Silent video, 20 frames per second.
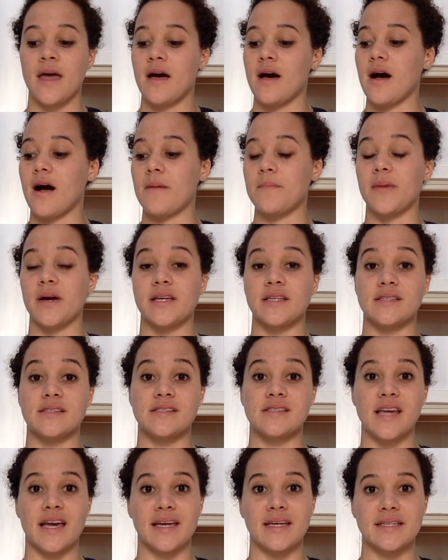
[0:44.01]
My
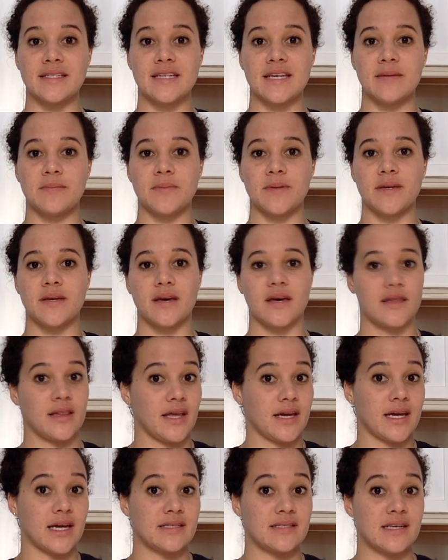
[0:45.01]
second tip,
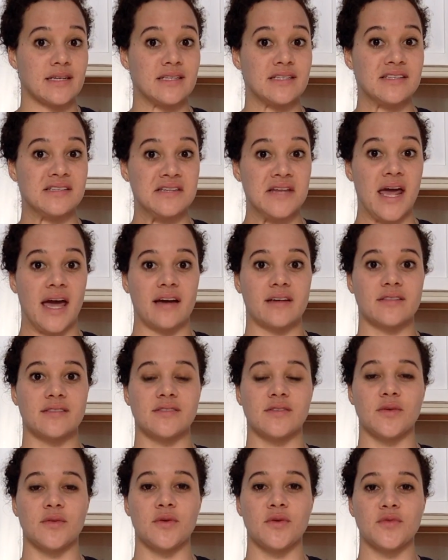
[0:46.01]
like I said, is snacks.
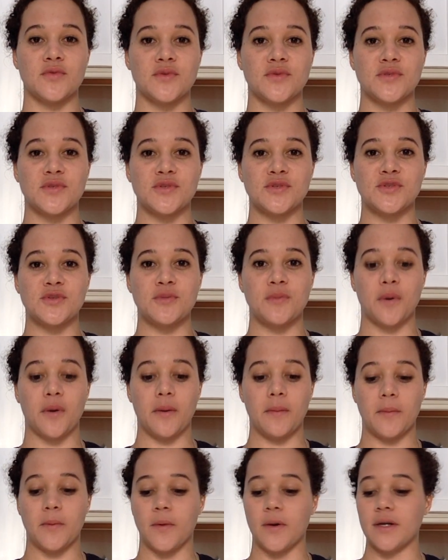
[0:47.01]
So those ones are super
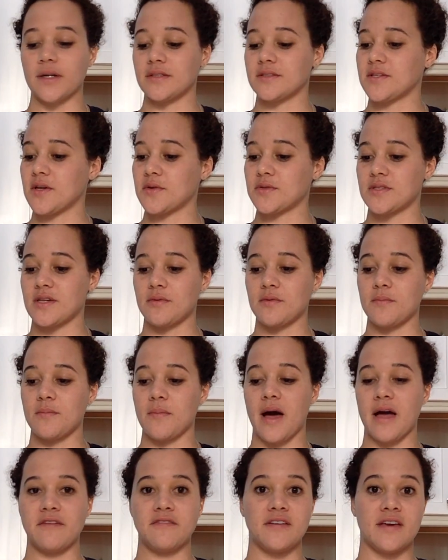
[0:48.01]
important. So some of
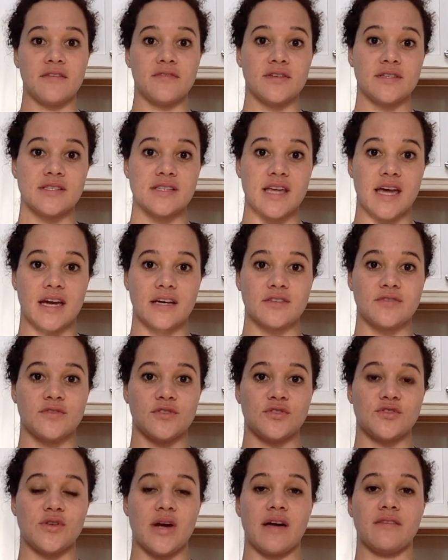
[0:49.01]
my favorite snacks
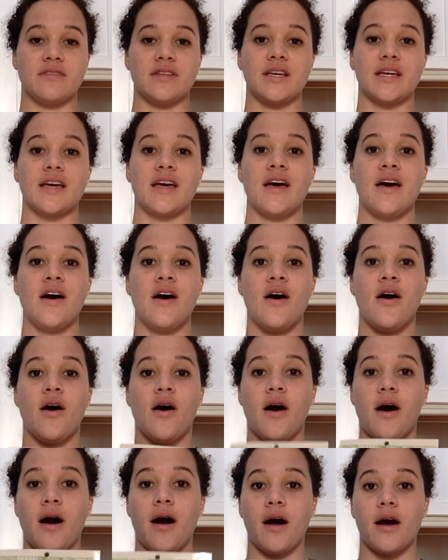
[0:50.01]
for traveling
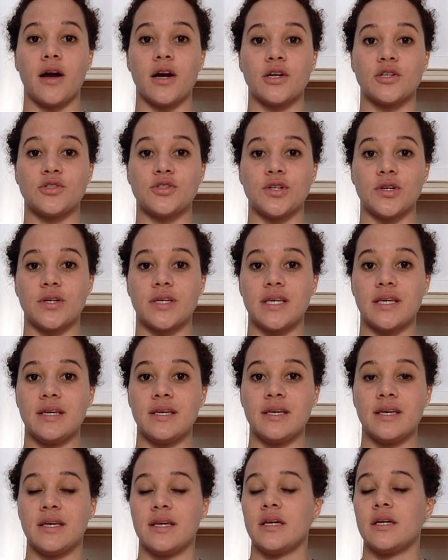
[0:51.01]
are
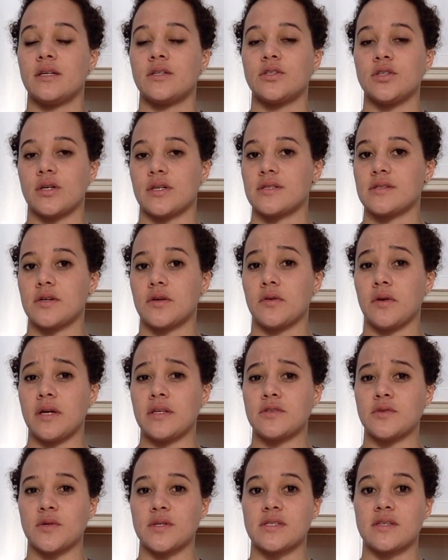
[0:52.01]
jerky. Jerky is a
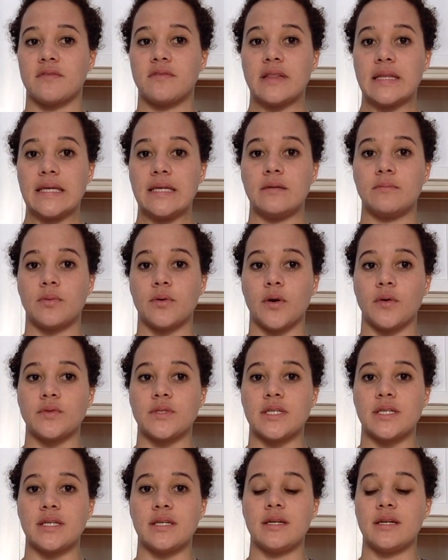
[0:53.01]
great source of lean
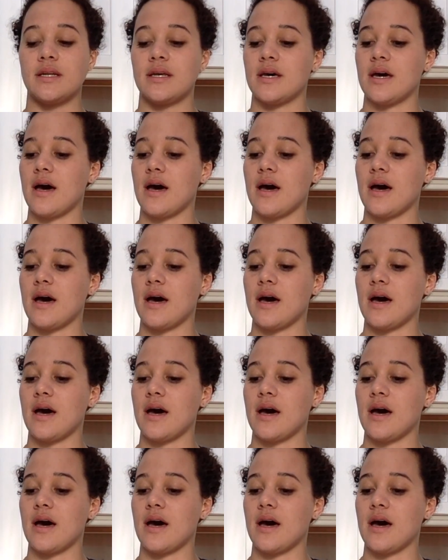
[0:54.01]
protein.